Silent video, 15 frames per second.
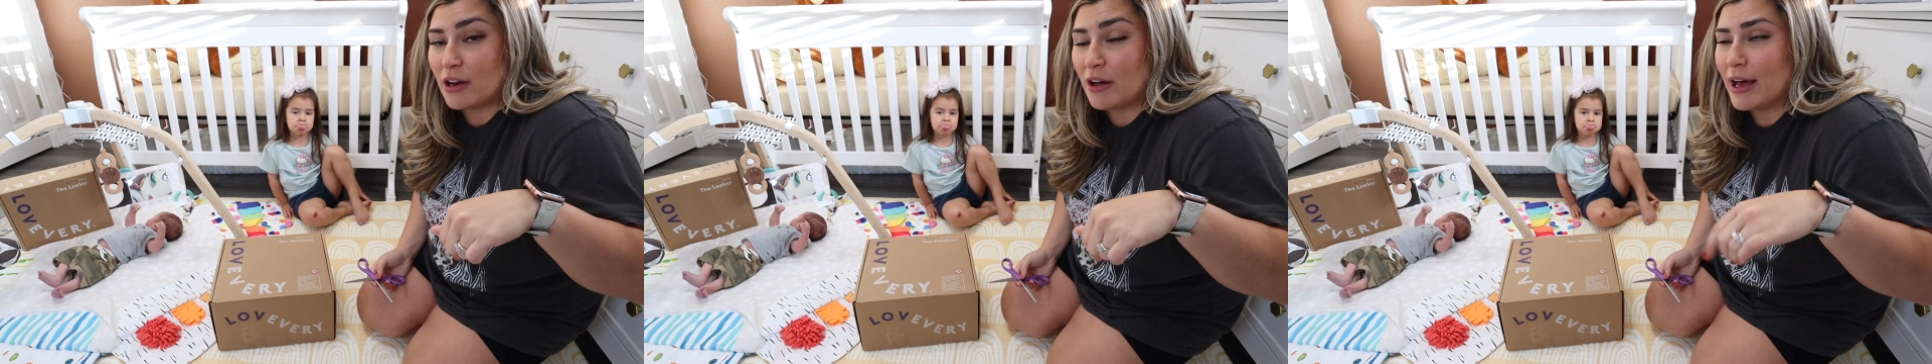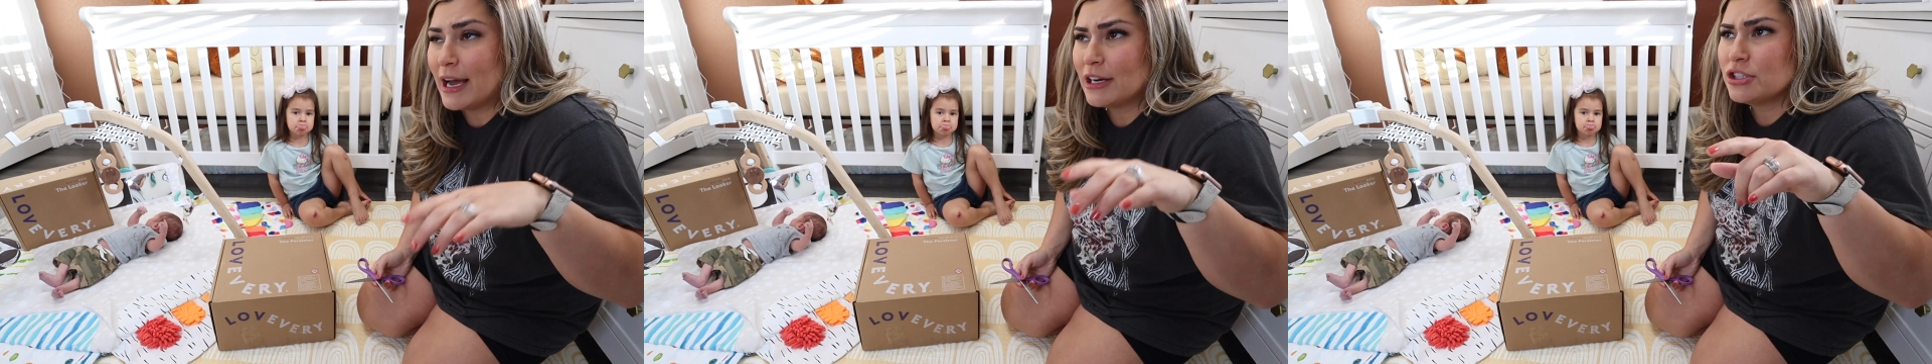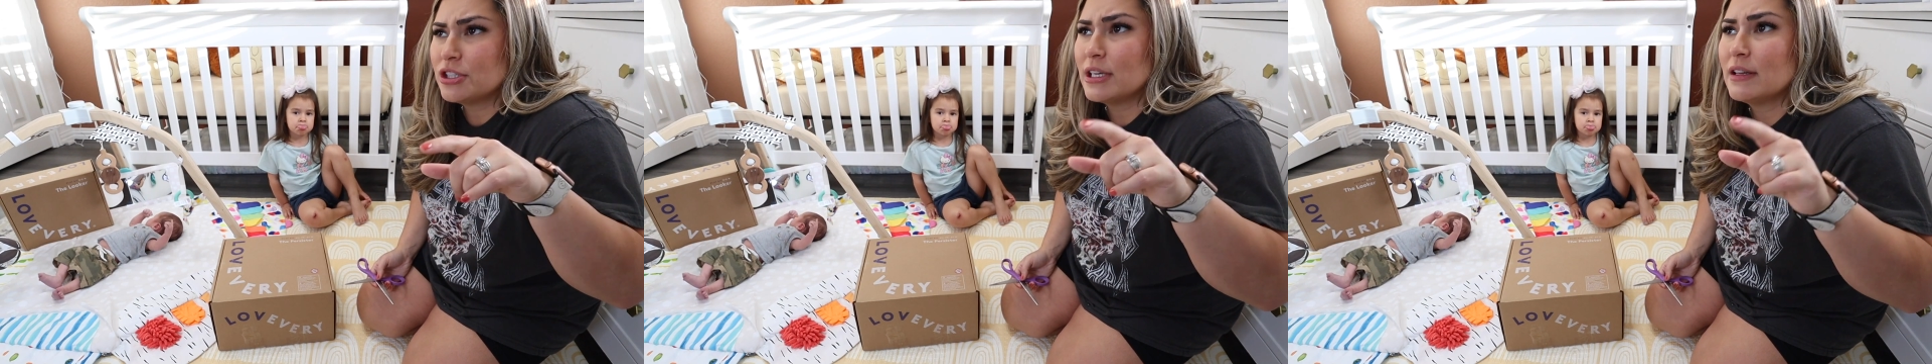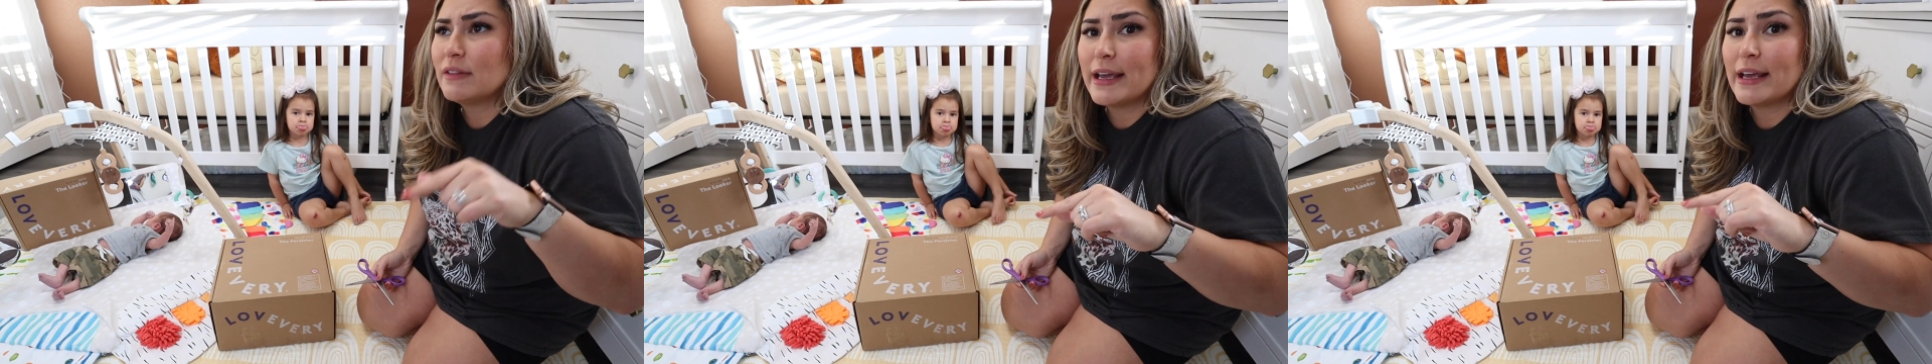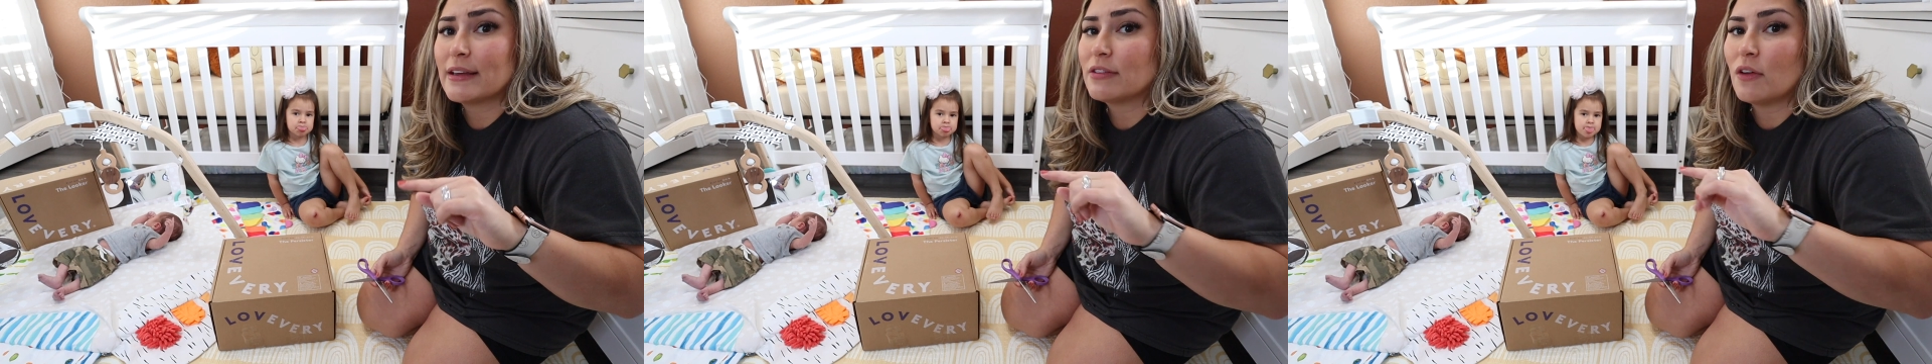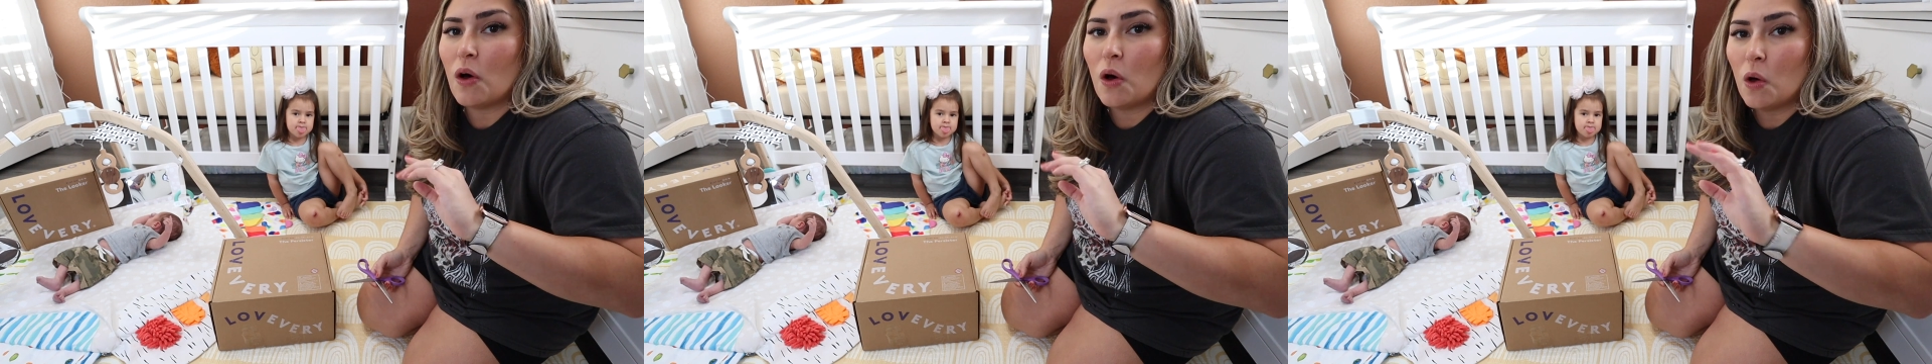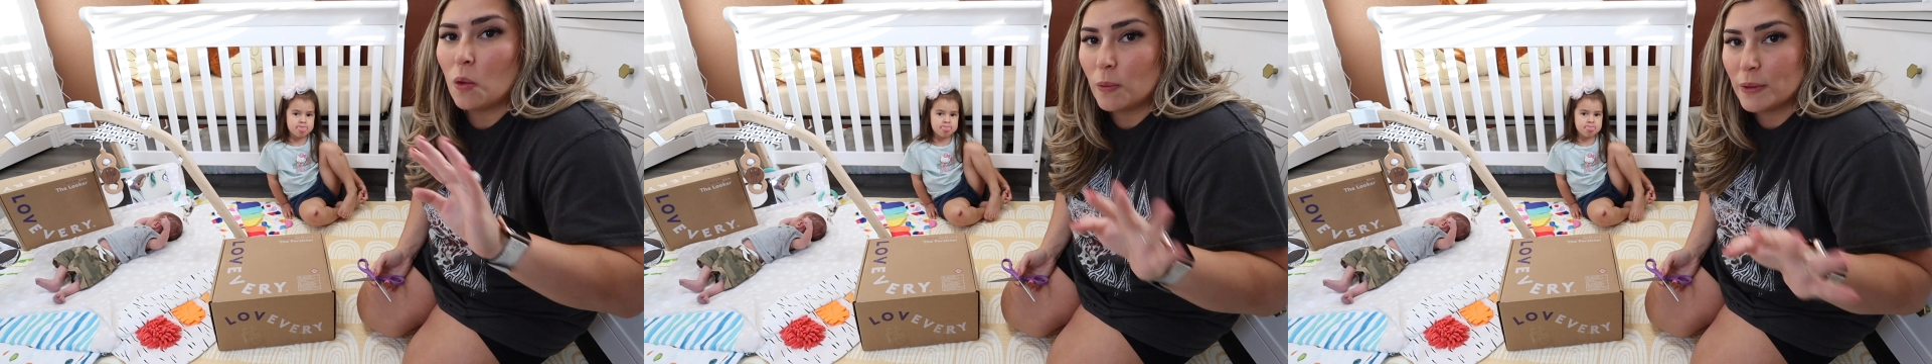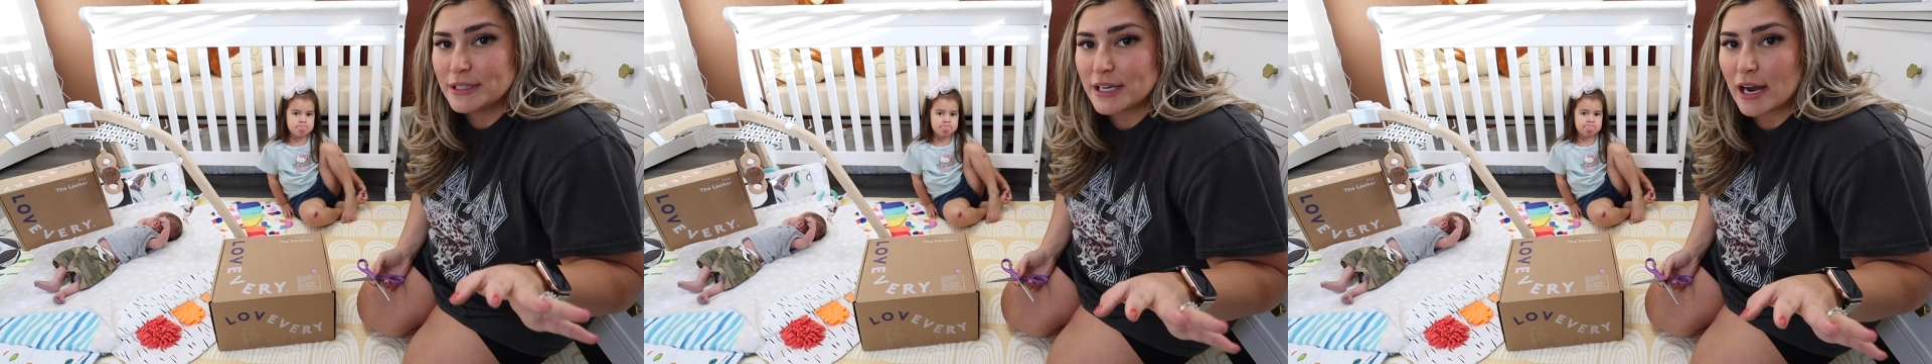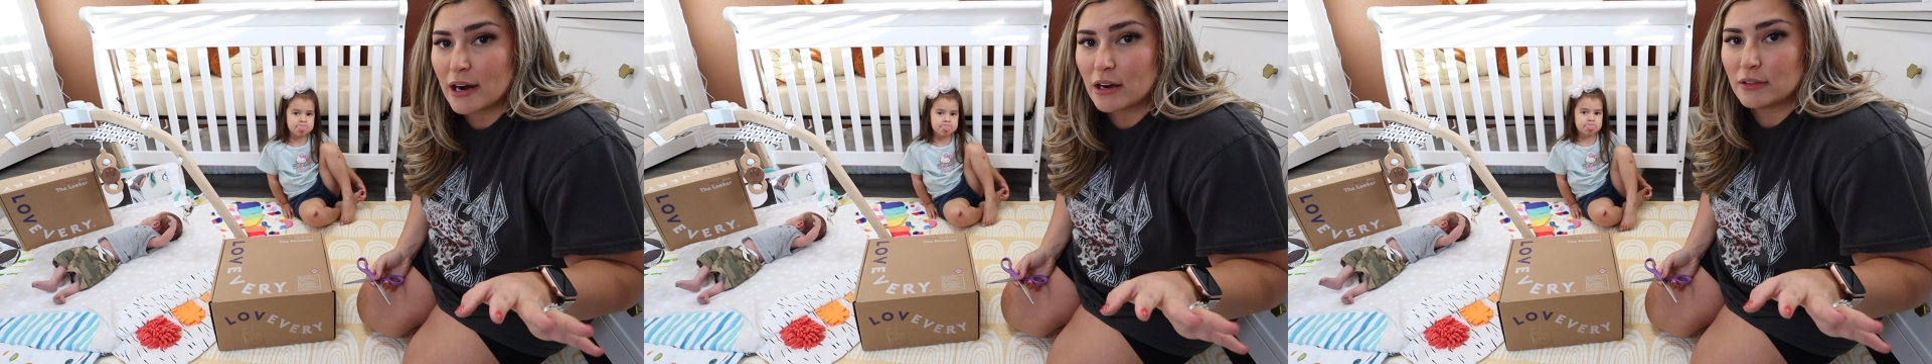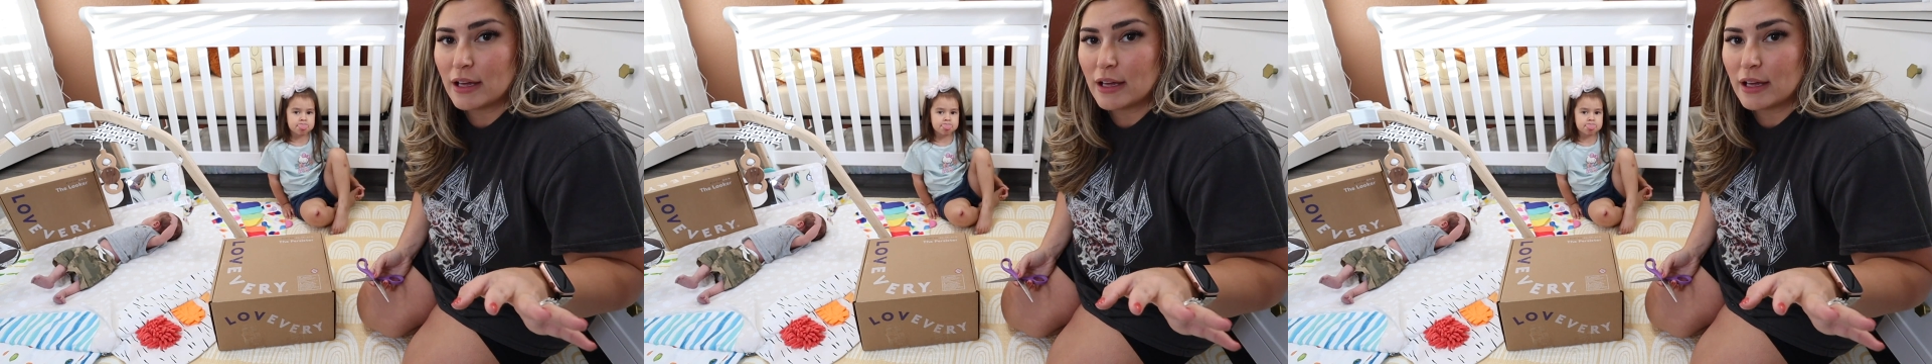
I'll actually link the whole entire